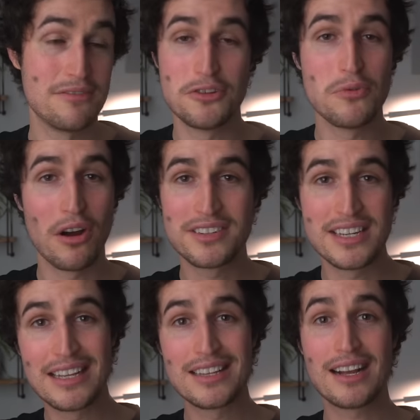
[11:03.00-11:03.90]
if you are
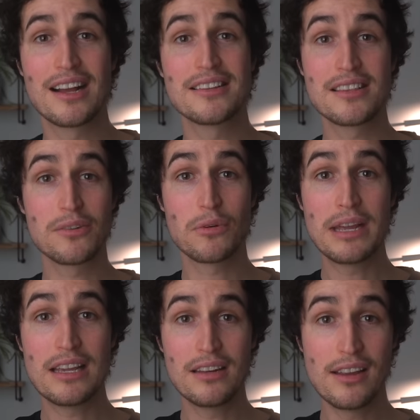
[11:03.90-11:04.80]
digging the content that we're
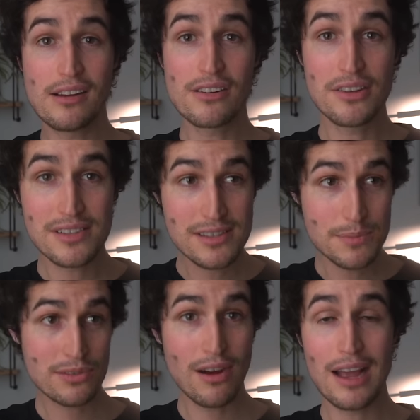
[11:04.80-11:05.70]
making here, you can
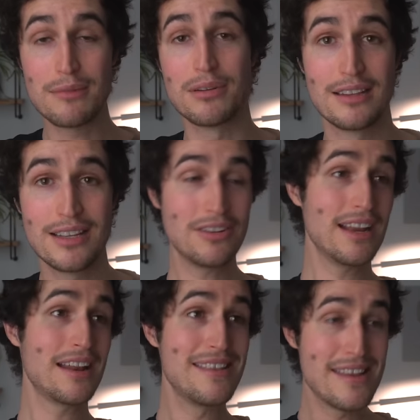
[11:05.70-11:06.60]
subscribe. And then you'll
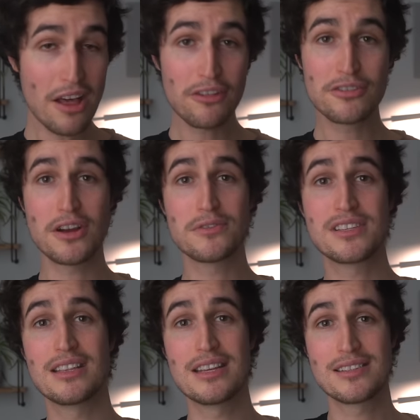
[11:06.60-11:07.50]
get another
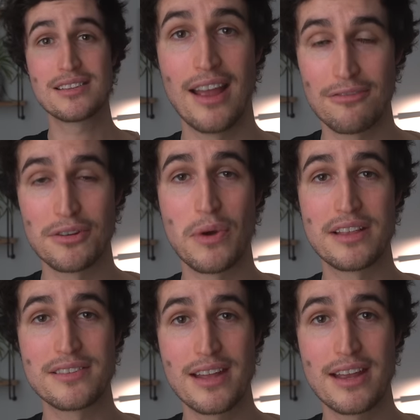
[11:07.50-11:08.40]
dose of this every
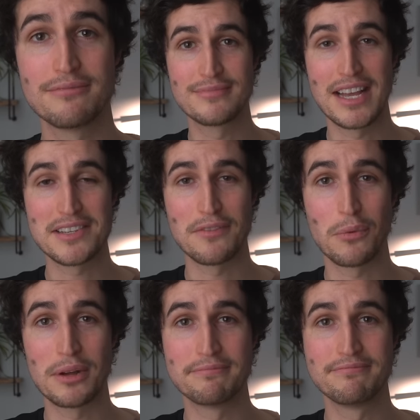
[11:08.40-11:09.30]
Wednesday. Thanks,
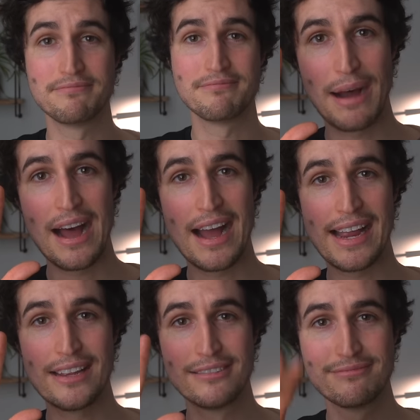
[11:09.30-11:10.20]
everyone.
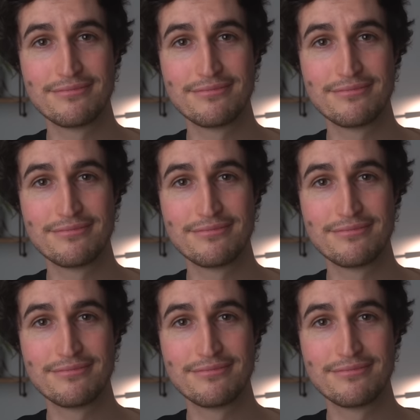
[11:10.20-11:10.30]
Bye.